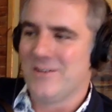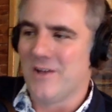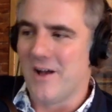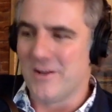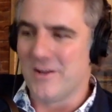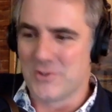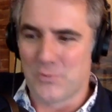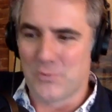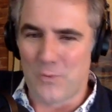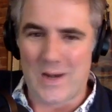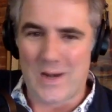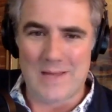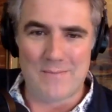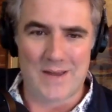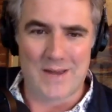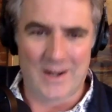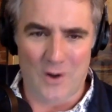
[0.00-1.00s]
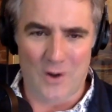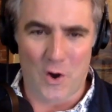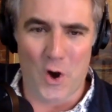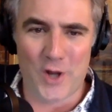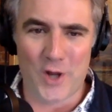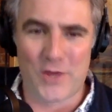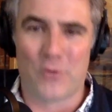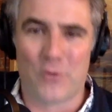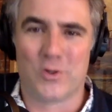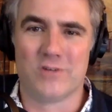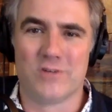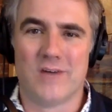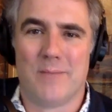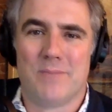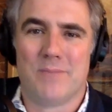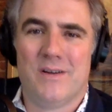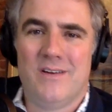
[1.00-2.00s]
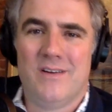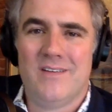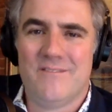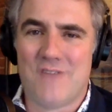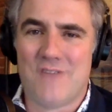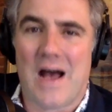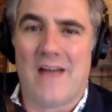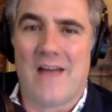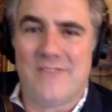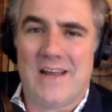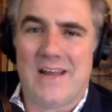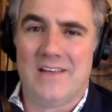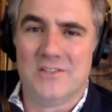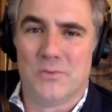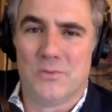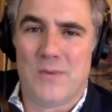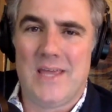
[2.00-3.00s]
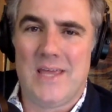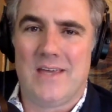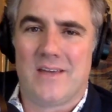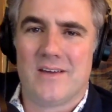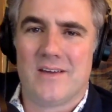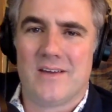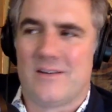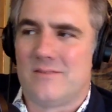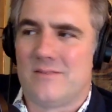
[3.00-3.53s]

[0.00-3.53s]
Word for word: a 20 minute audio clip five days a week,